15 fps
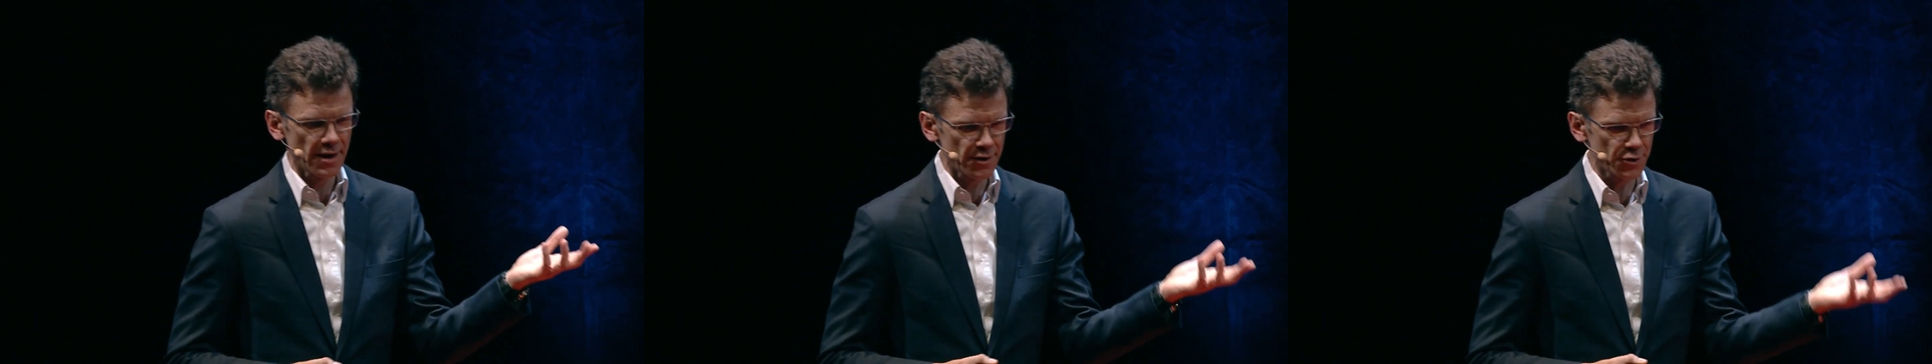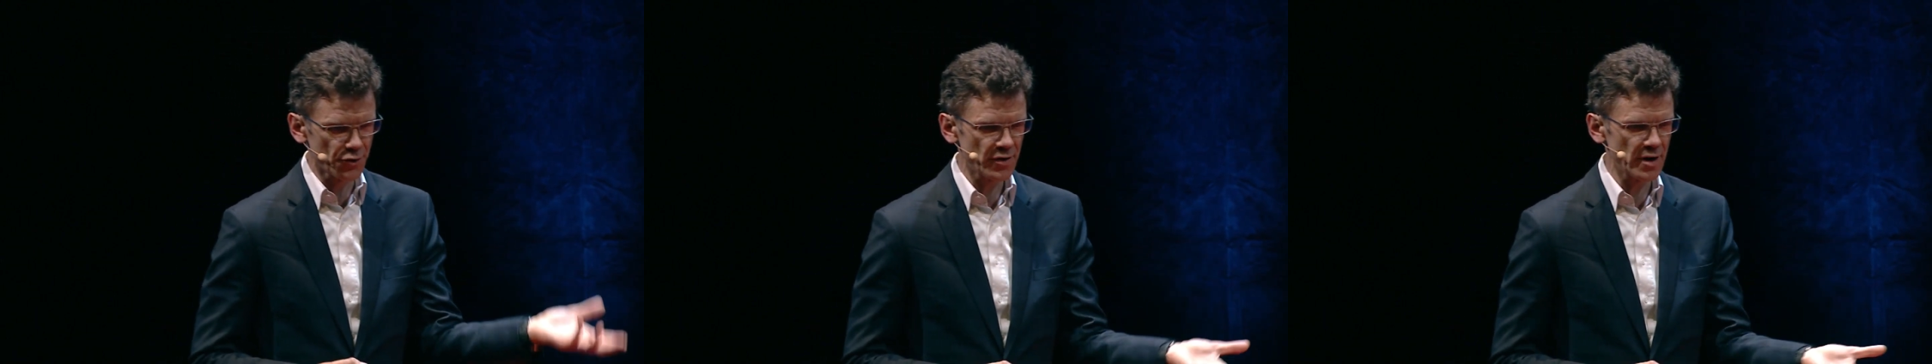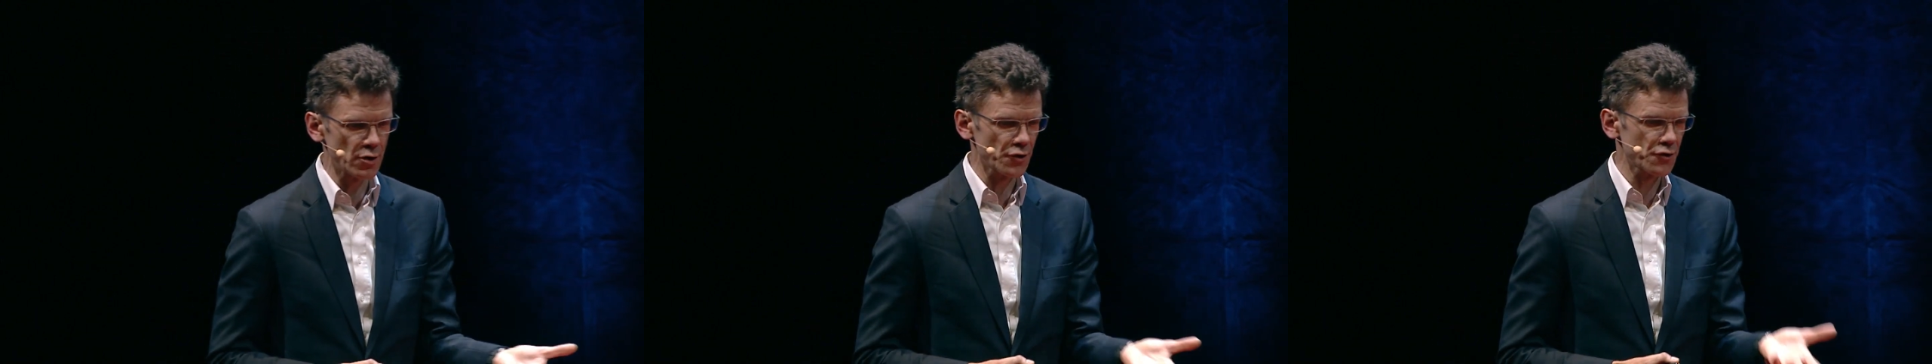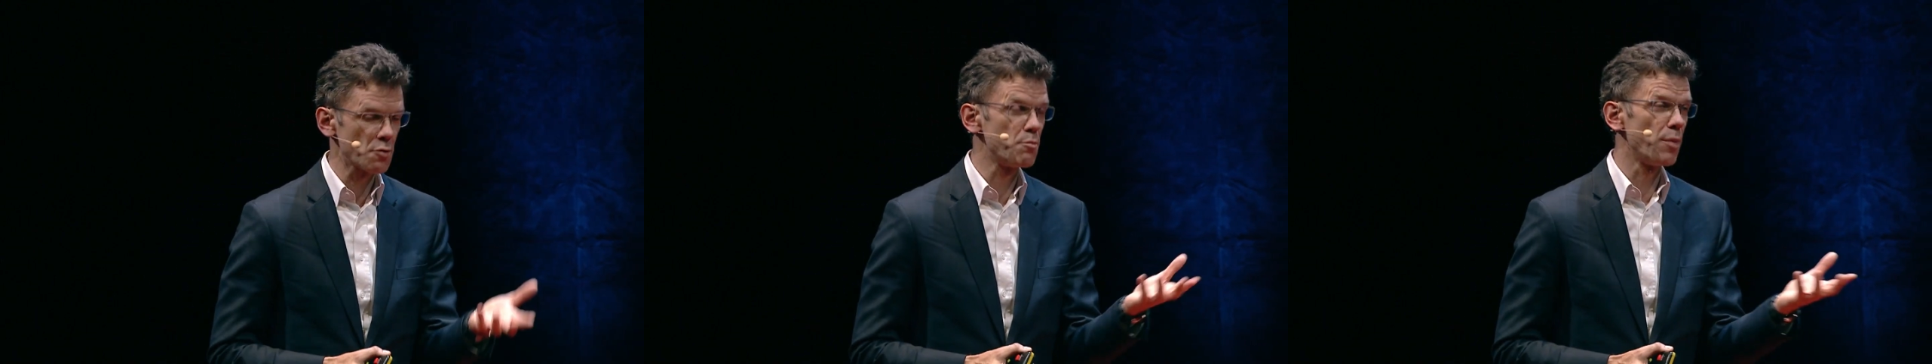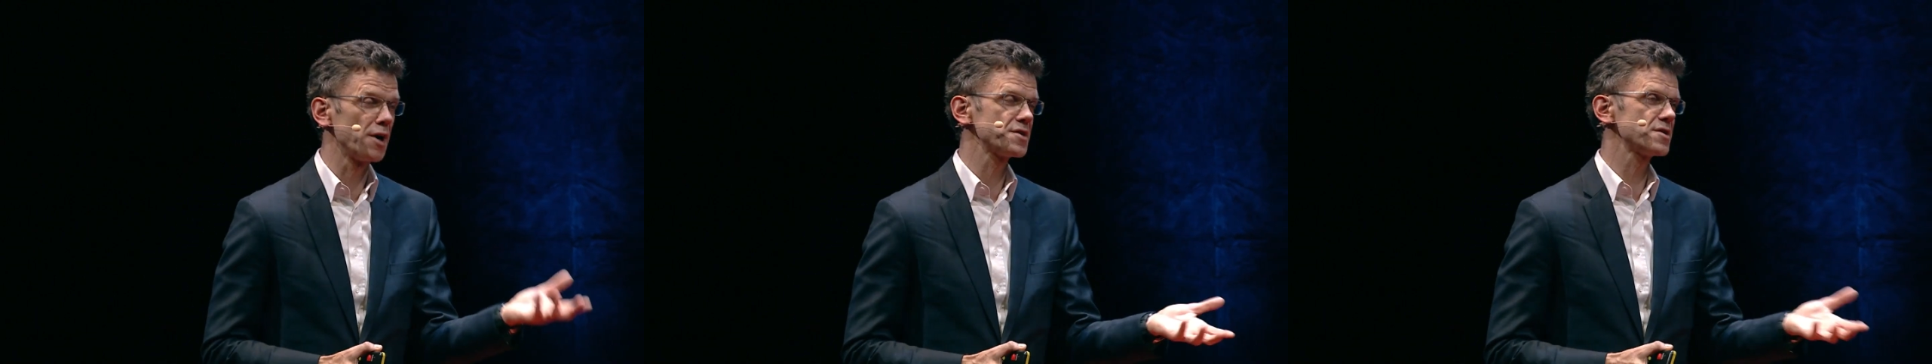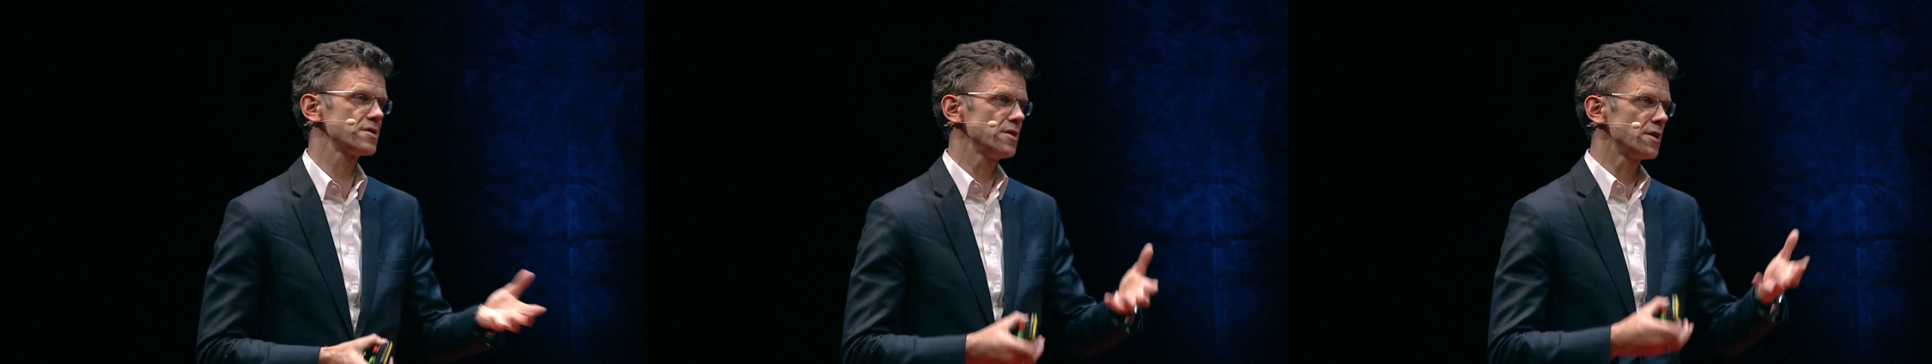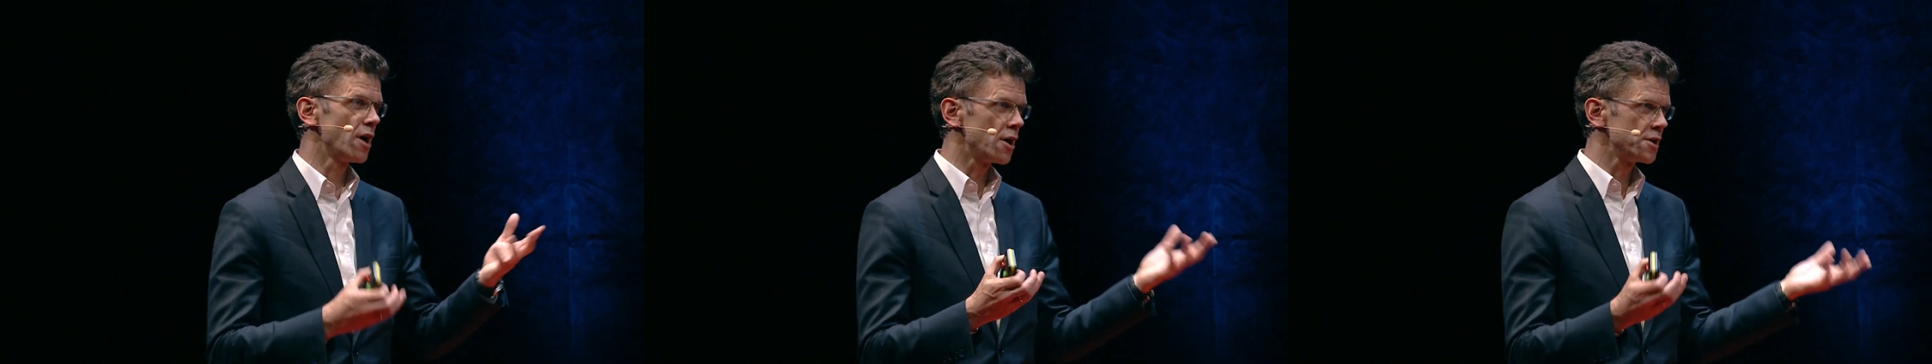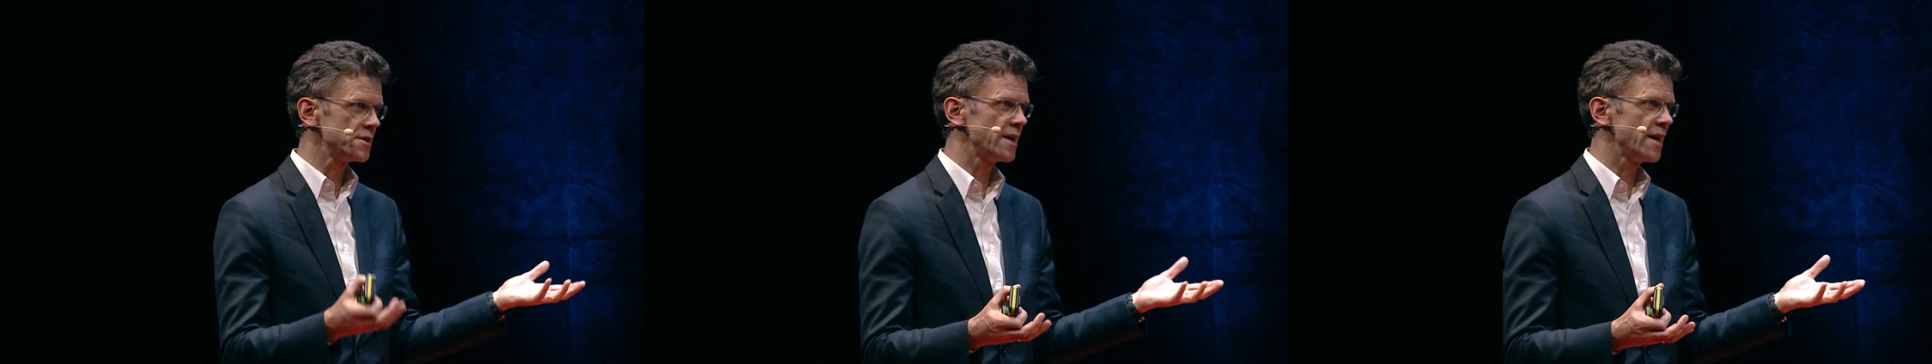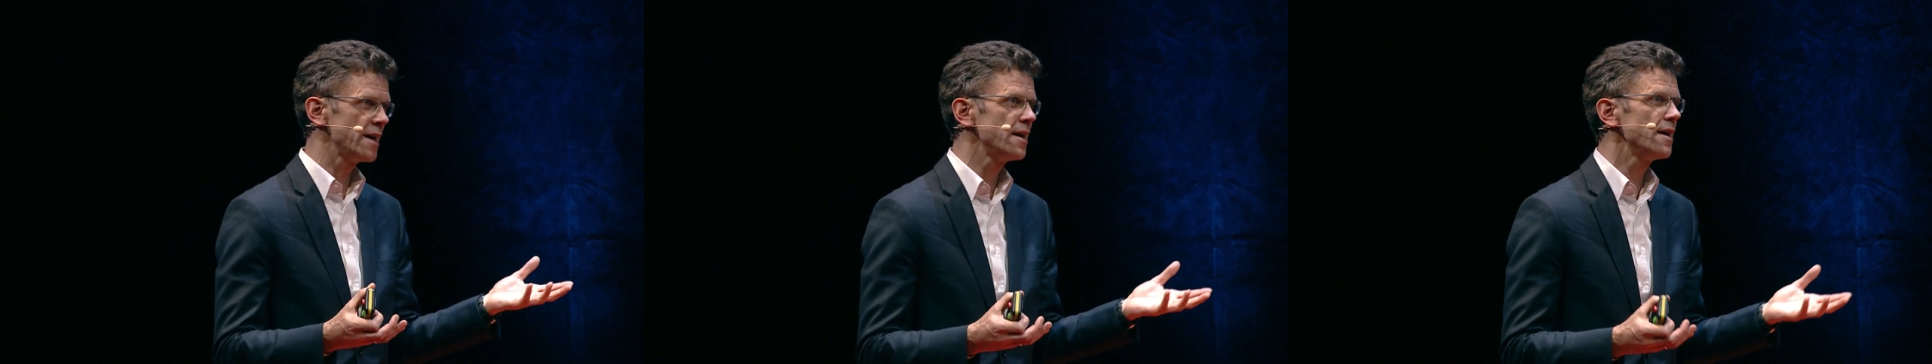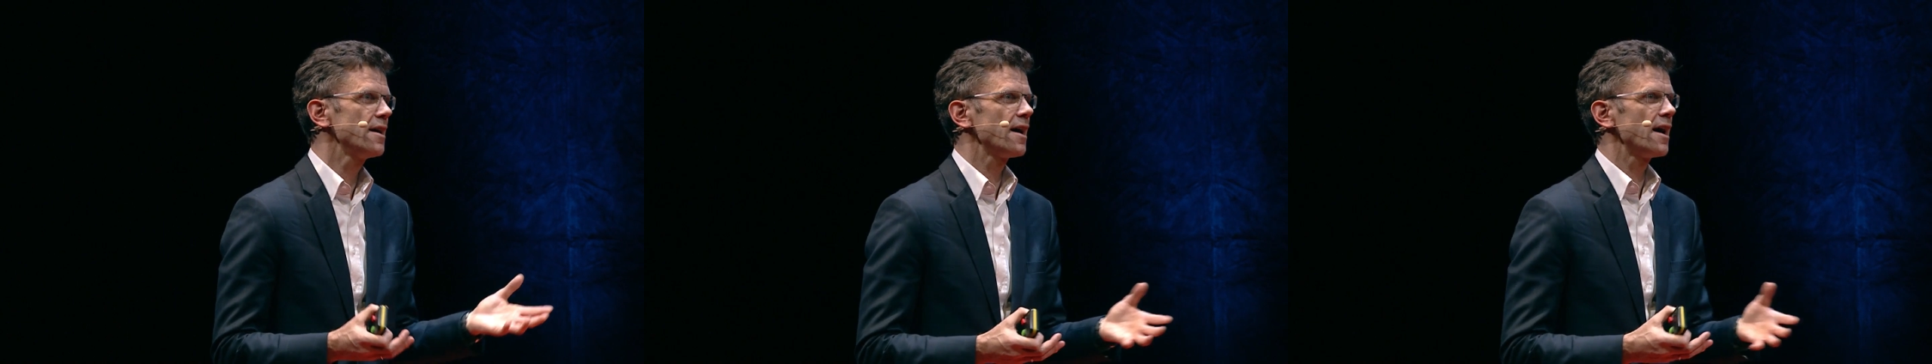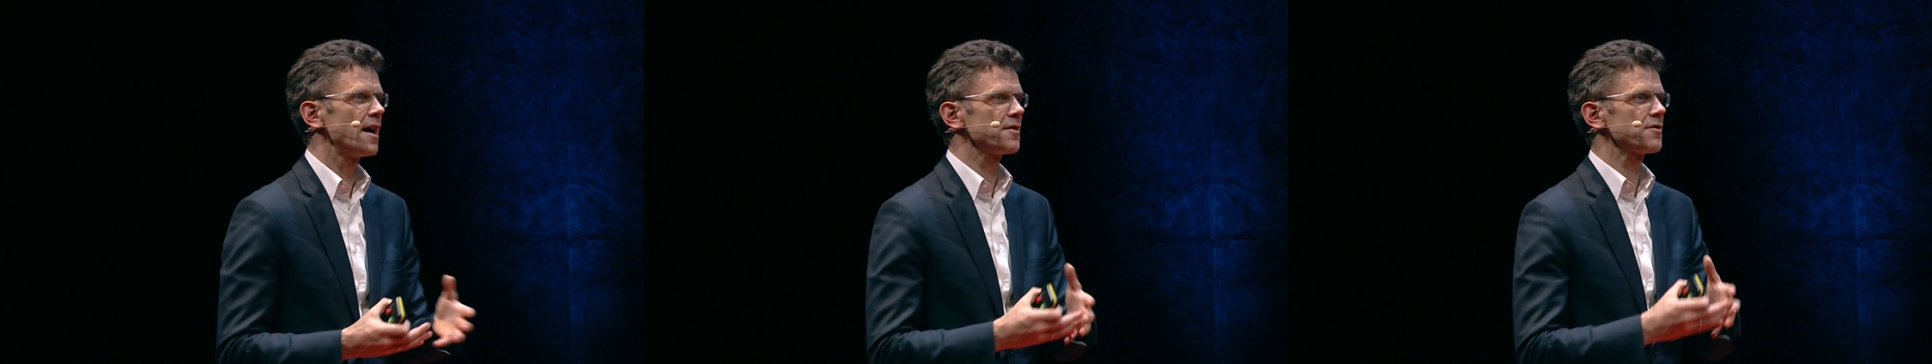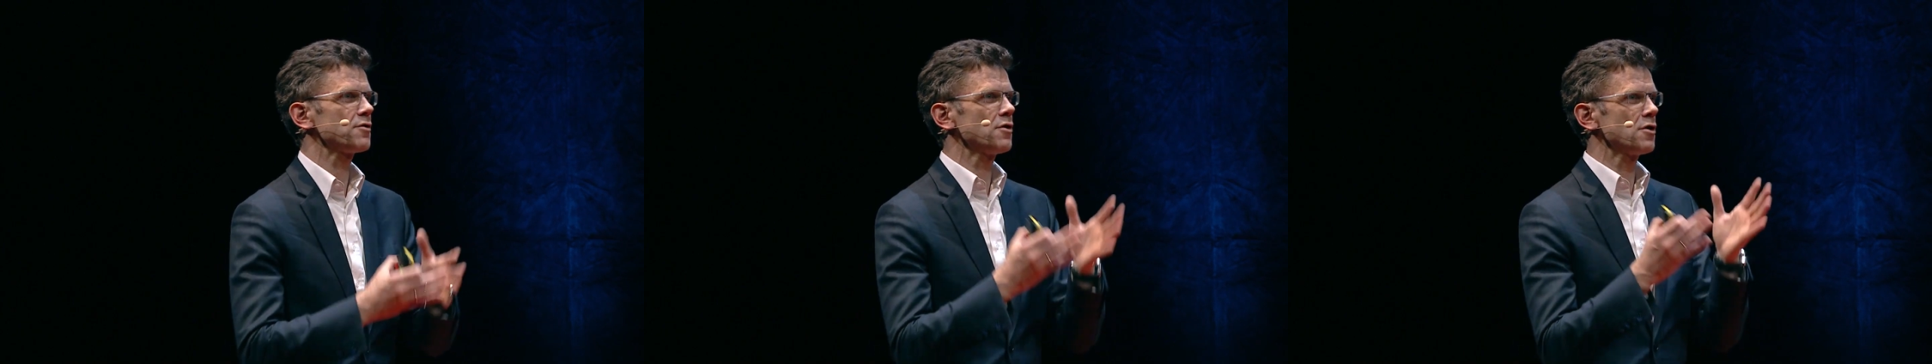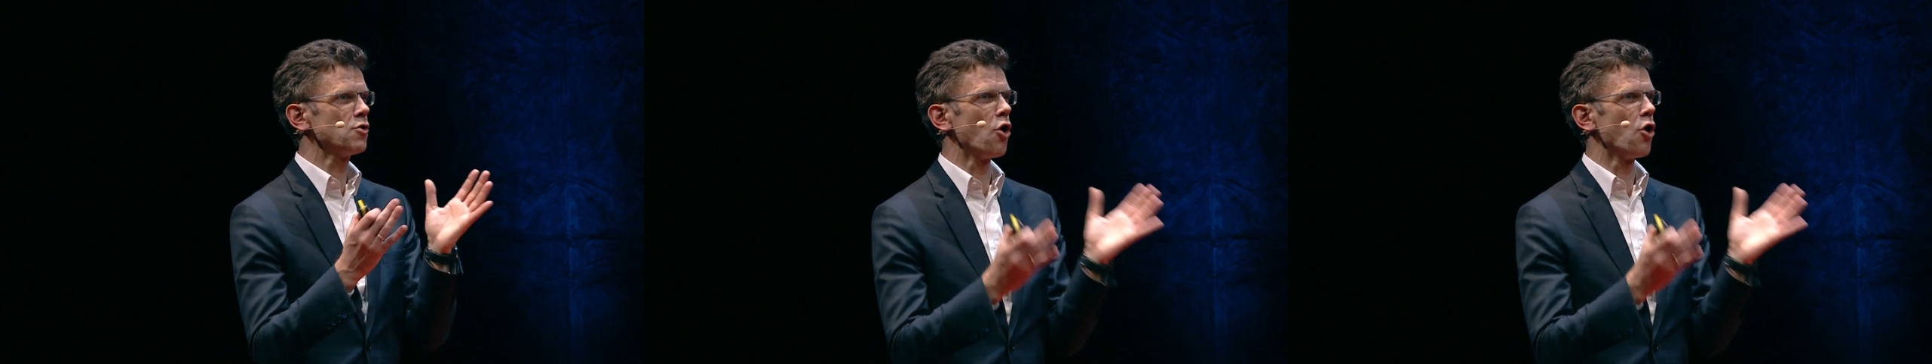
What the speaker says: You see also bus and Hundi has